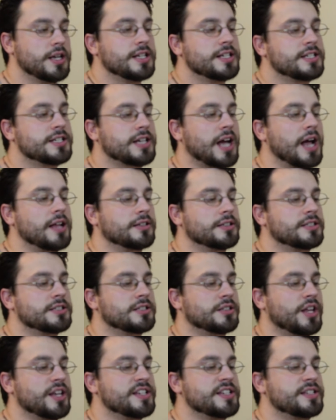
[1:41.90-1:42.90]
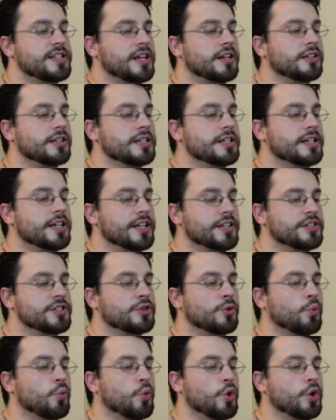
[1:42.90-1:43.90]
Silence lay steadily against
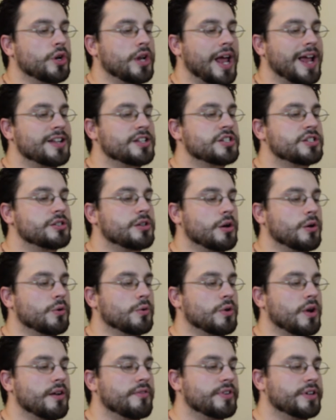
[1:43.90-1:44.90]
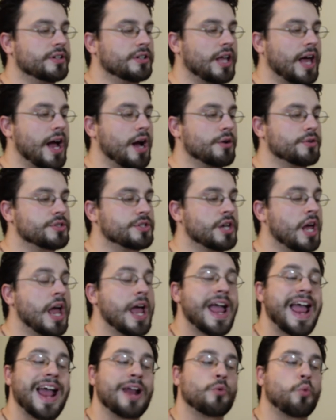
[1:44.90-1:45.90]
the wood and stone of Hillhouse,
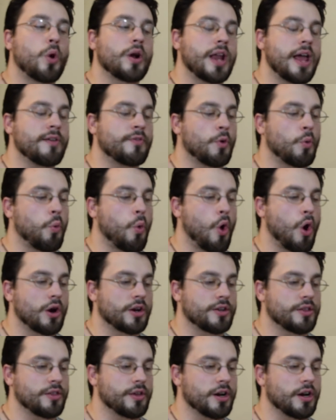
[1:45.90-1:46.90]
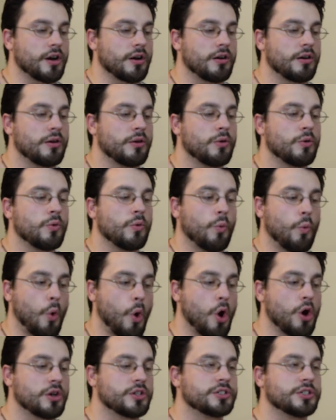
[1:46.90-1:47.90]
and whatever walked there
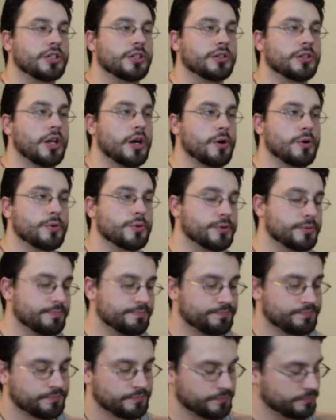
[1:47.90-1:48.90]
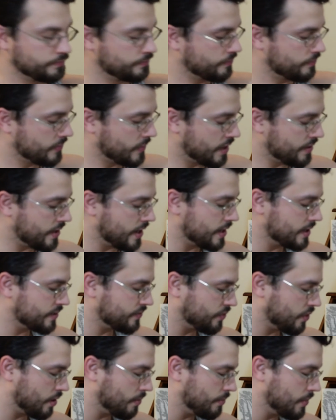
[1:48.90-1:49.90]
walked alone. That is
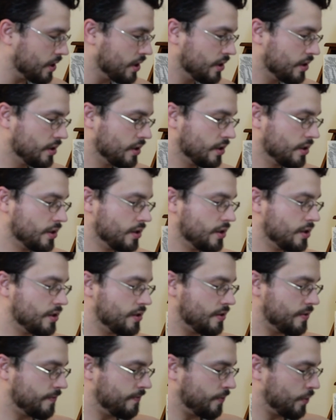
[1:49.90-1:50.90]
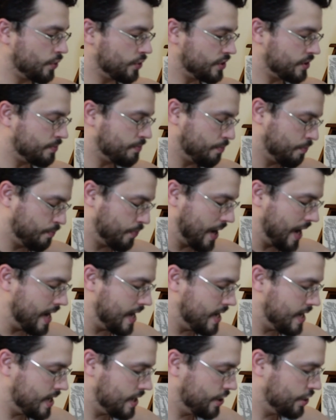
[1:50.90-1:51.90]
from the first
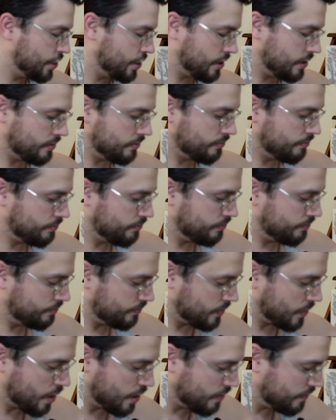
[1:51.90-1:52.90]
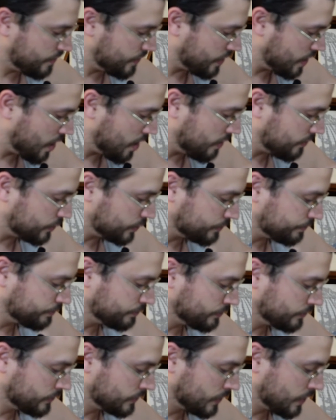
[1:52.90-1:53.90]
page of the novel
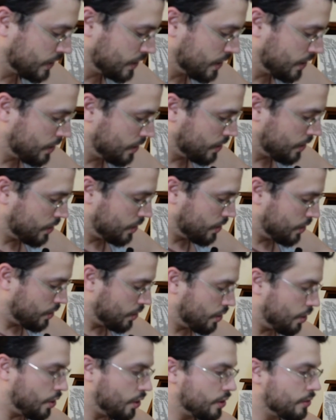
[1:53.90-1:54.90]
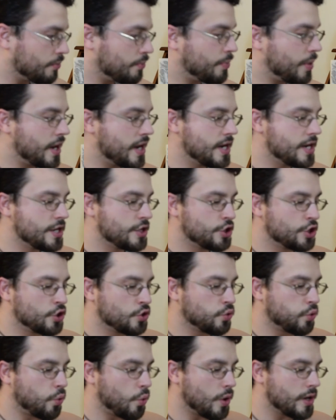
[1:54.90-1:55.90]
on page
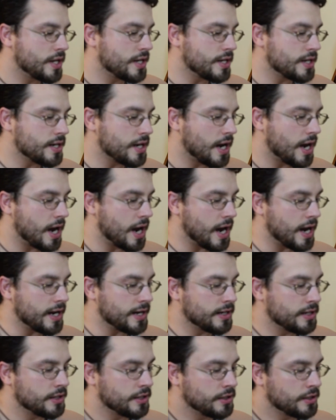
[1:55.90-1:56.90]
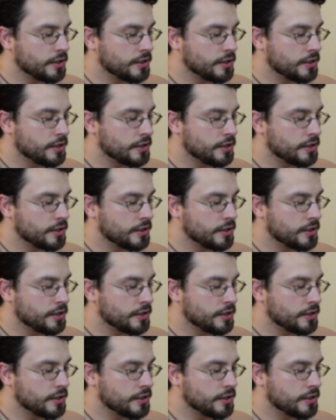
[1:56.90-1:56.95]
29,